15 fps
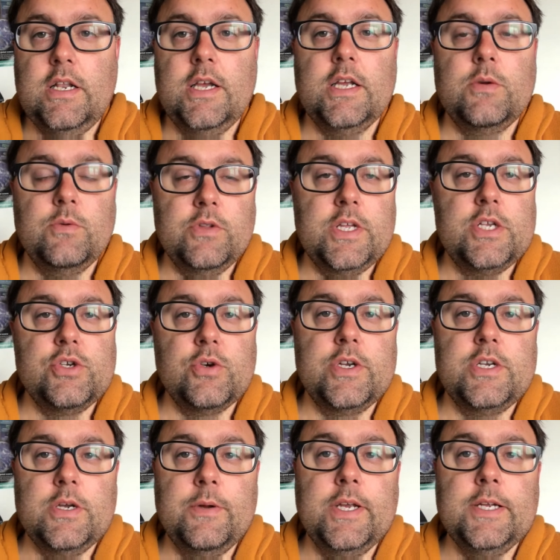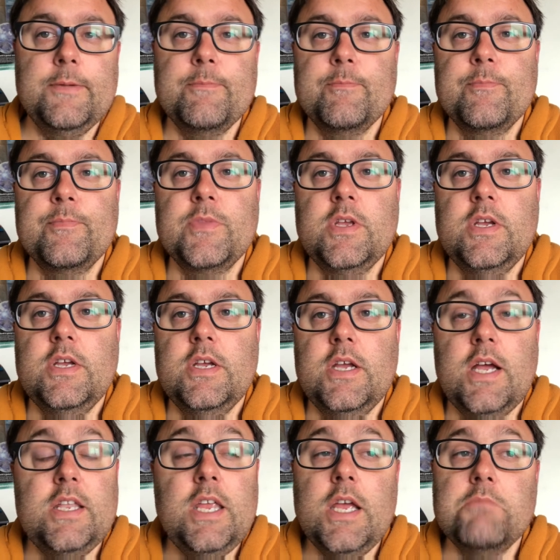they like and what they enjoy doing.
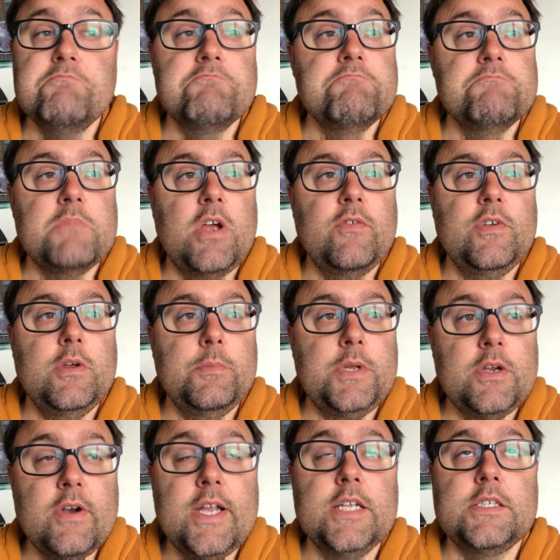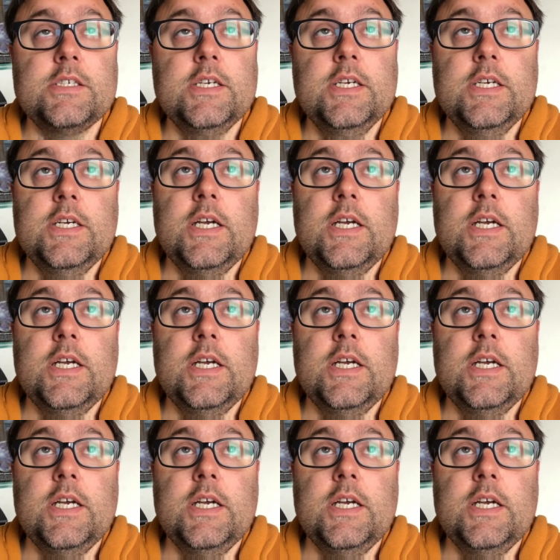And yeah, hopefully it'll be great.